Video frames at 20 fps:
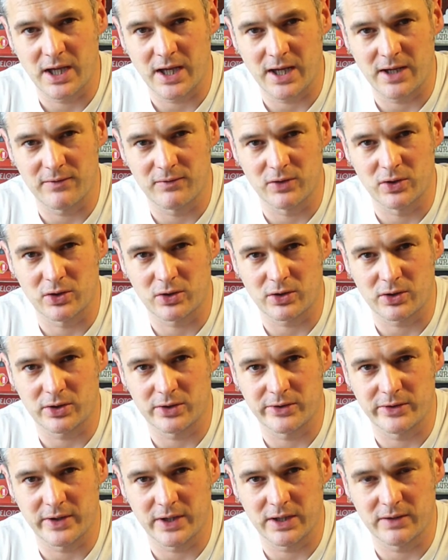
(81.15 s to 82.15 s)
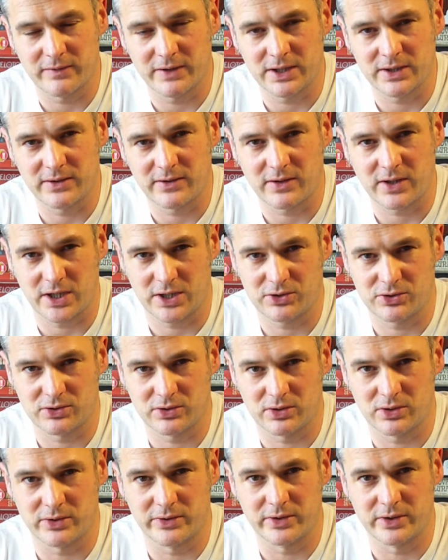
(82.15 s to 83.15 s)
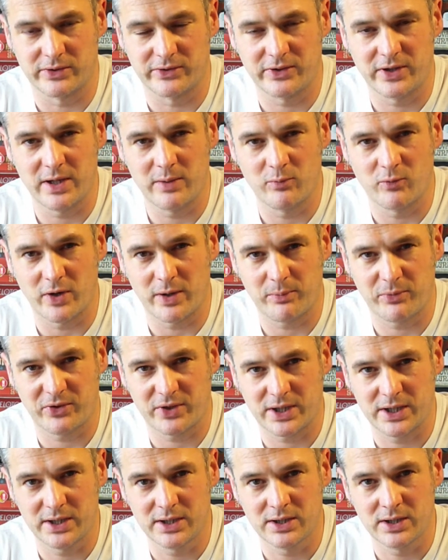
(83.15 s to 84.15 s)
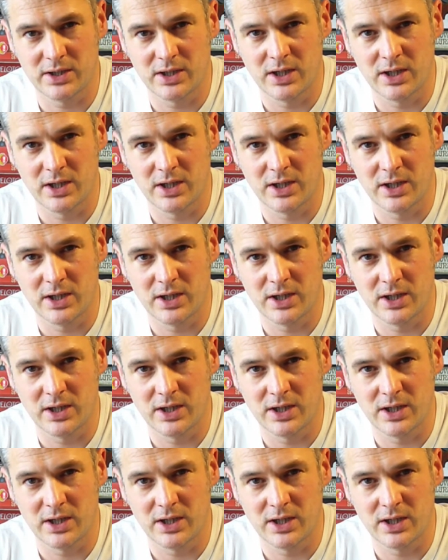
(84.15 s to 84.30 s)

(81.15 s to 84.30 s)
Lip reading: have a look on the event schedule on the Steam website.